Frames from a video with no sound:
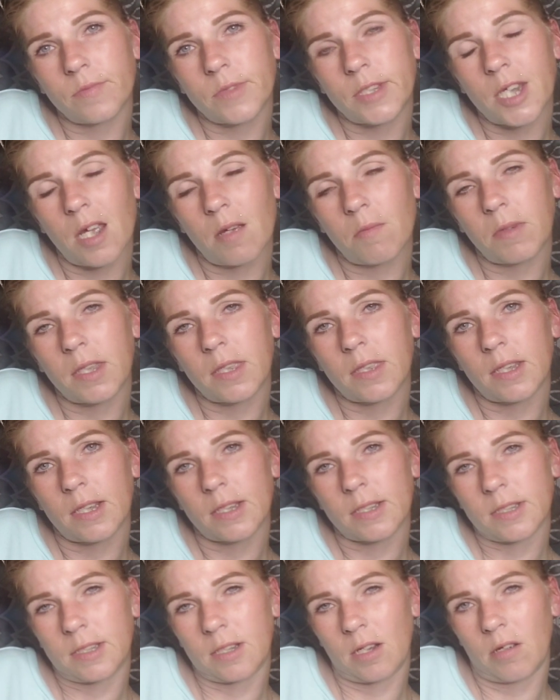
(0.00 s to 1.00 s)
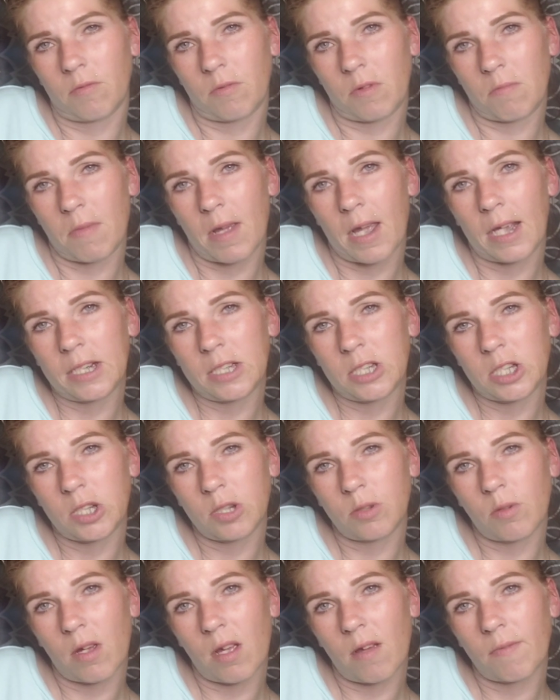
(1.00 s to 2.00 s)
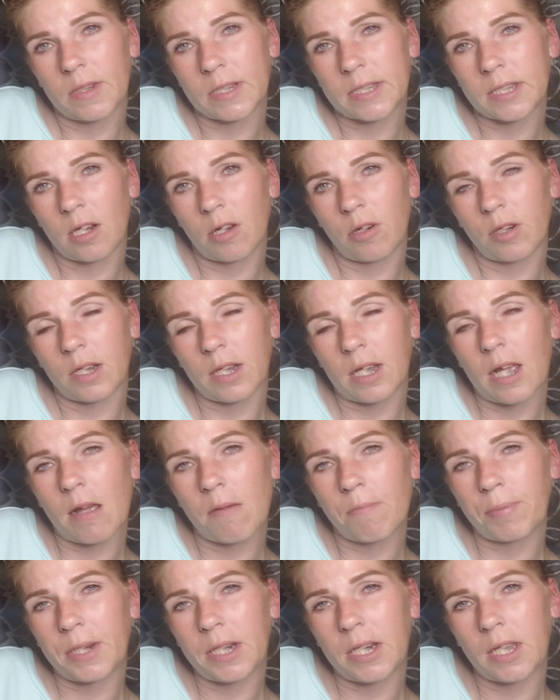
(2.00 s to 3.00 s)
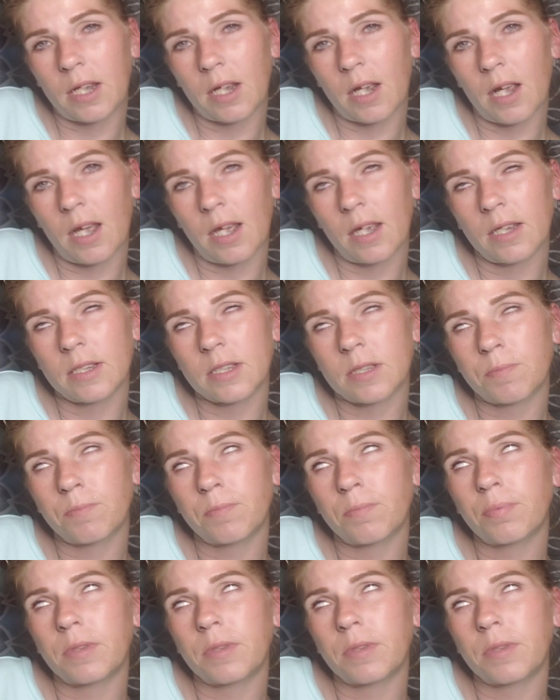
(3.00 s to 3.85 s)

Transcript: Tell me this don't remind you of a certain company, guys.